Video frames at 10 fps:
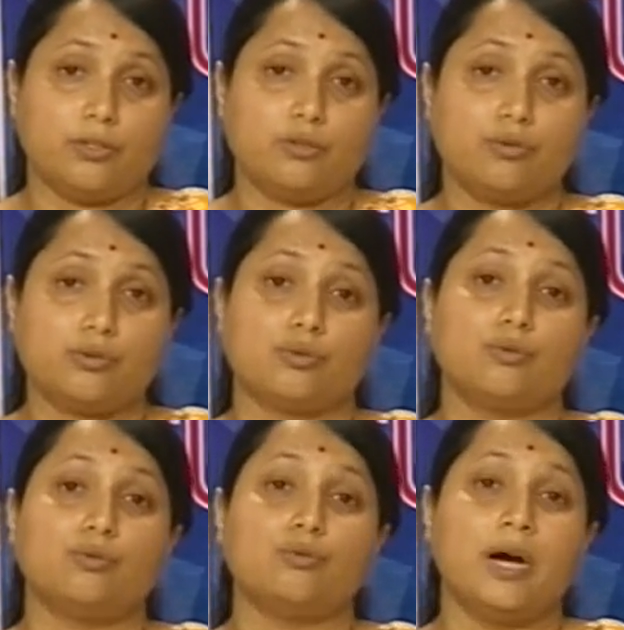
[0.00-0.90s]
those
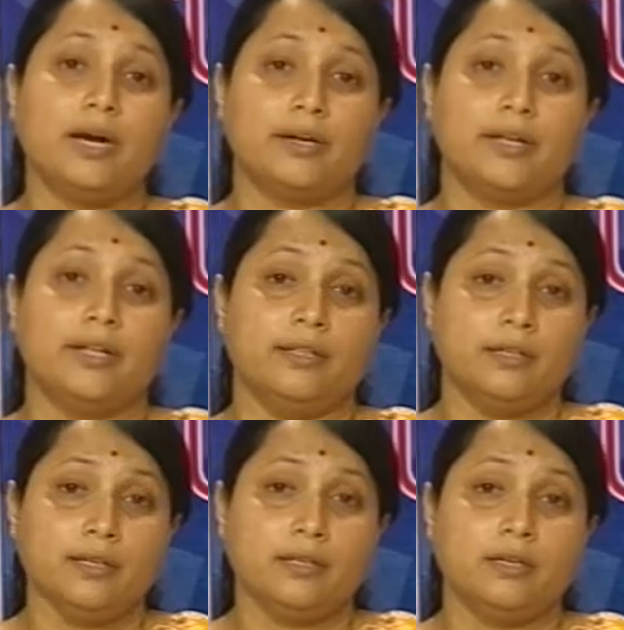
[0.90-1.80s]
who are in
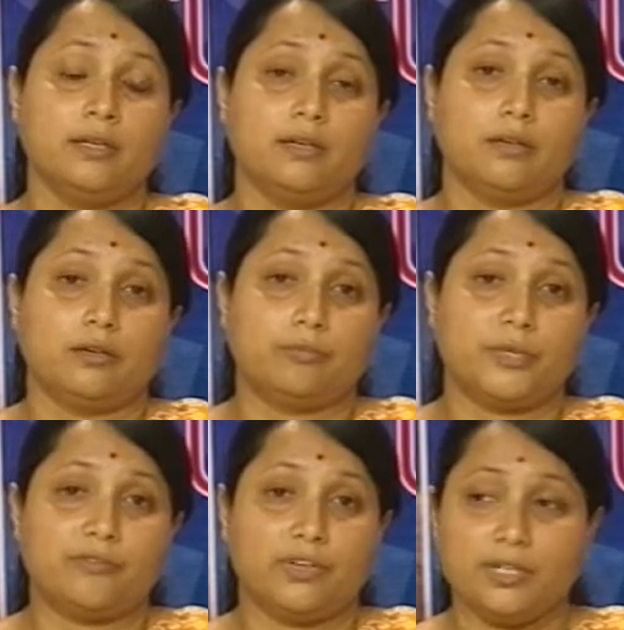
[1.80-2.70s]
the
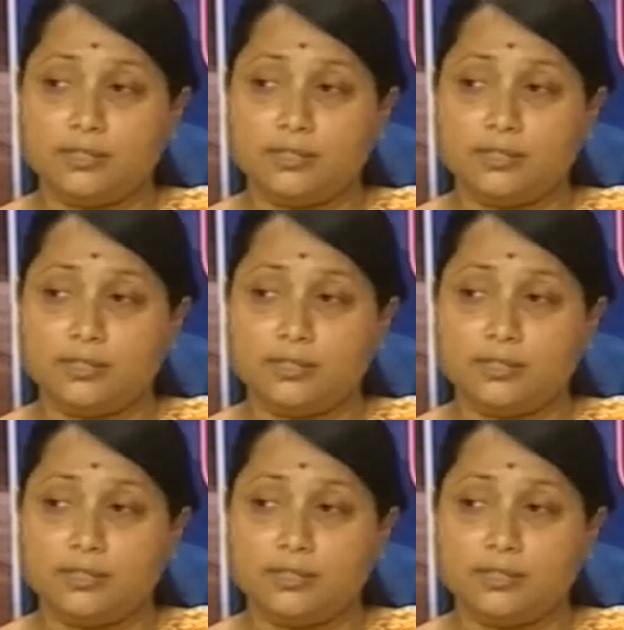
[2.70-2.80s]
privileged